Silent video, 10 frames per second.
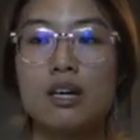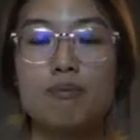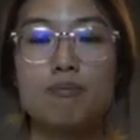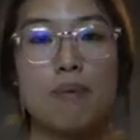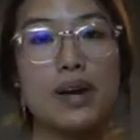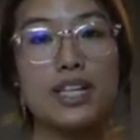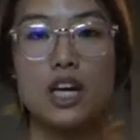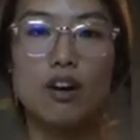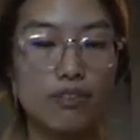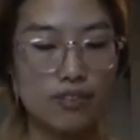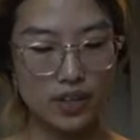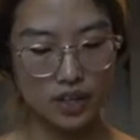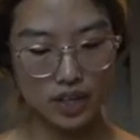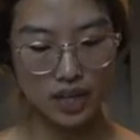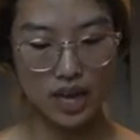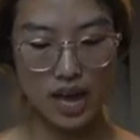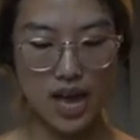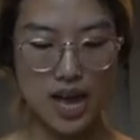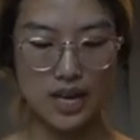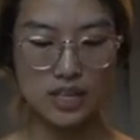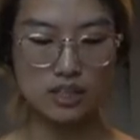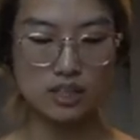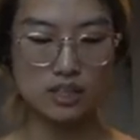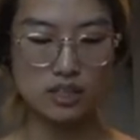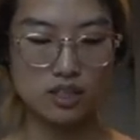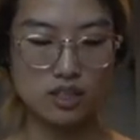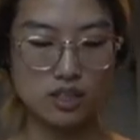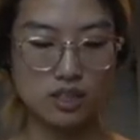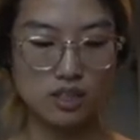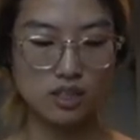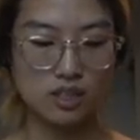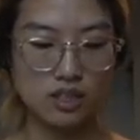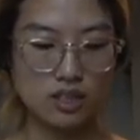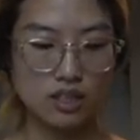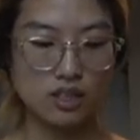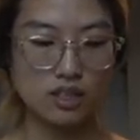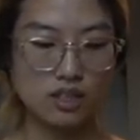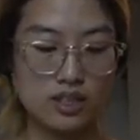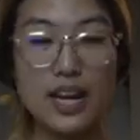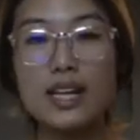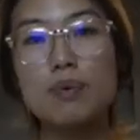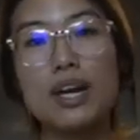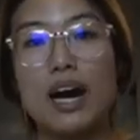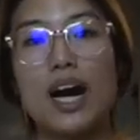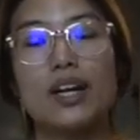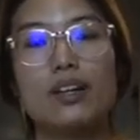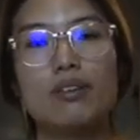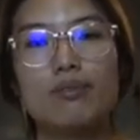by myself. And today's been hard.